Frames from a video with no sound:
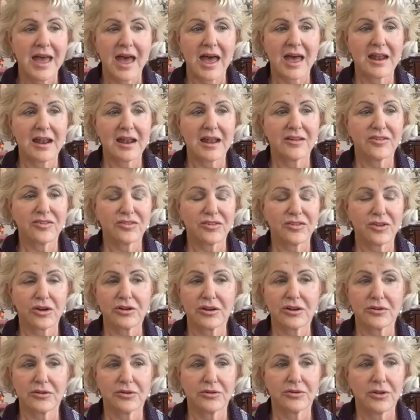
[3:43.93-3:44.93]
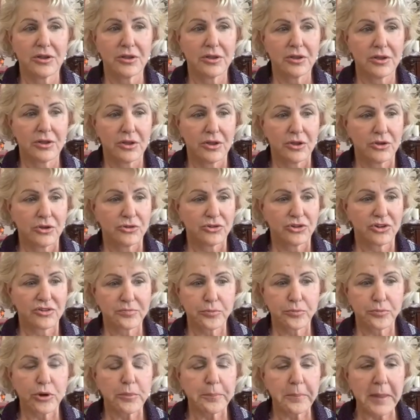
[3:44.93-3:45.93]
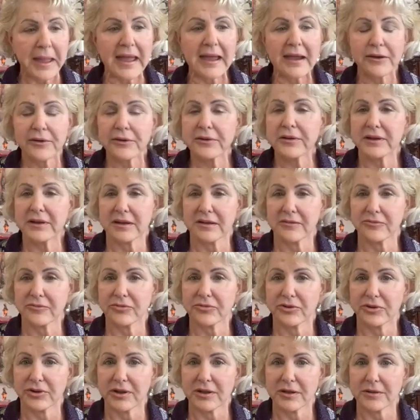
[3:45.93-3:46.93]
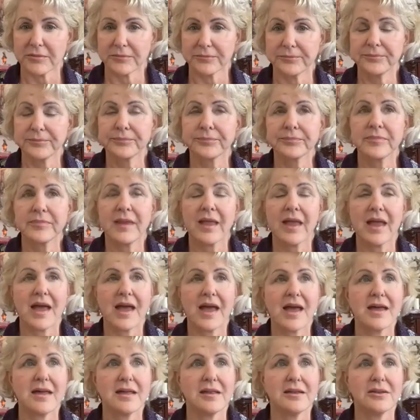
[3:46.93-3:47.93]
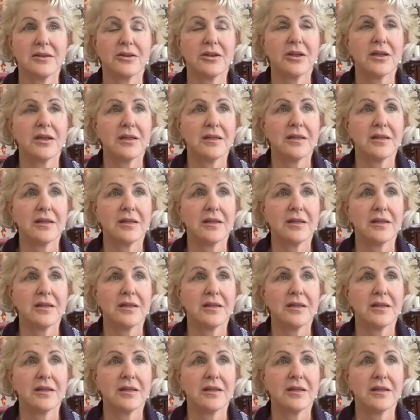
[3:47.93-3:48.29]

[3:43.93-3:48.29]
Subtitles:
And I started just preparing it for him. And